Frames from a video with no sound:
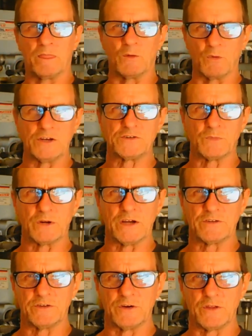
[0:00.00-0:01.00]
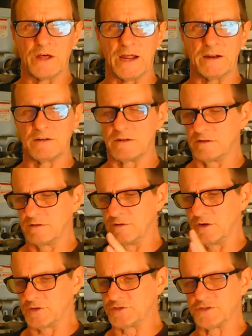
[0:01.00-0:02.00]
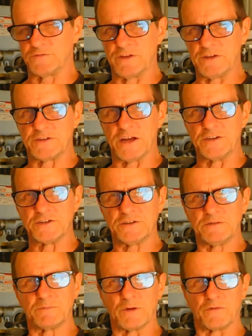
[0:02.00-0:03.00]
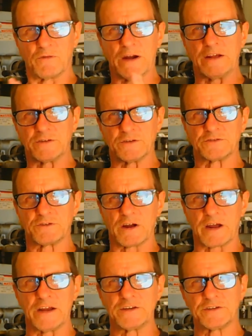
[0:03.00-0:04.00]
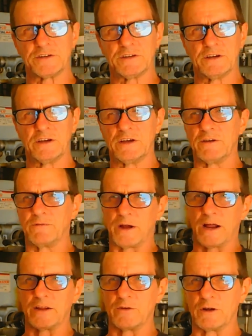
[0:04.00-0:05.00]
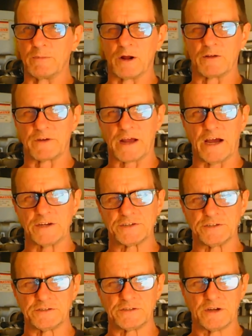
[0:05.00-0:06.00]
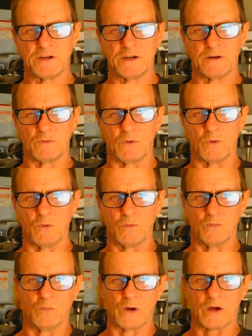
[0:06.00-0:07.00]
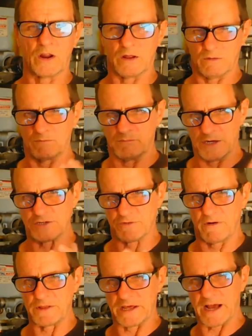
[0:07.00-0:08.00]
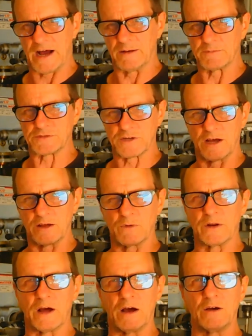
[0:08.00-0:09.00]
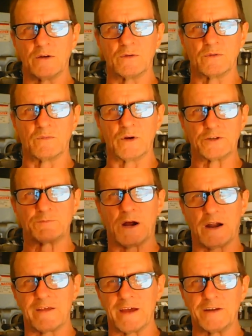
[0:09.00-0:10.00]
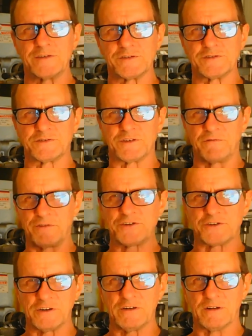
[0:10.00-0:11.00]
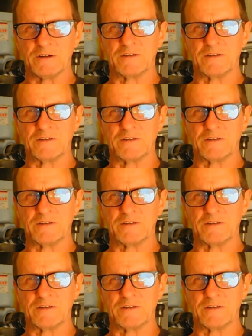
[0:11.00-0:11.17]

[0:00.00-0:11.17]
The reason we need to do that, not just for this engine, but for any two-stroke engine, if we're going to do any modifications, well, we've got to measure everything up so that we know which part of the engine's deficient,